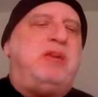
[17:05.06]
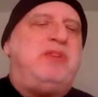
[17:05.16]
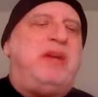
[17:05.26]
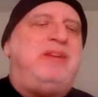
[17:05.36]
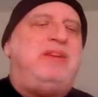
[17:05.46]

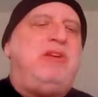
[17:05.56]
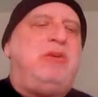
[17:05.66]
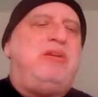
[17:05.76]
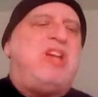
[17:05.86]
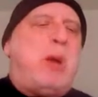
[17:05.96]
said, I think the
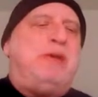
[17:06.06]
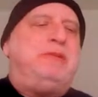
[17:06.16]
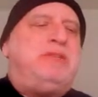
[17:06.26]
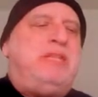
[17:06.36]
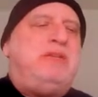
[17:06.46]
only guy,
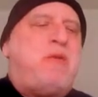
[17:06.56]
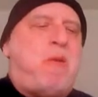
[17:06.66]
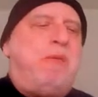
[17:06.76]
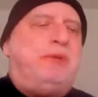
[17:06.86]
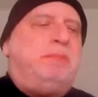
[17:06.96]

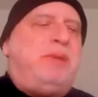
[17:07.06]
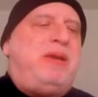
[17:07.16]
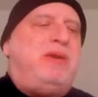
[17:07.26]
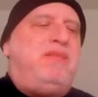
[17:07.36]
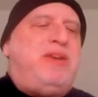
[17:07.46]

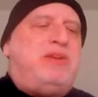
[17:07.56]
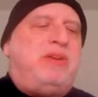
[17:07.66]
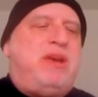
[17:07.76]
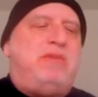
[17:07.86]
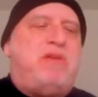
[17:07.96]
competitive eater
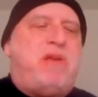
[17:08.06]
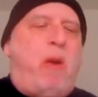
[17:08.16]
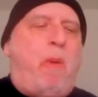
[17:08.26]
that ever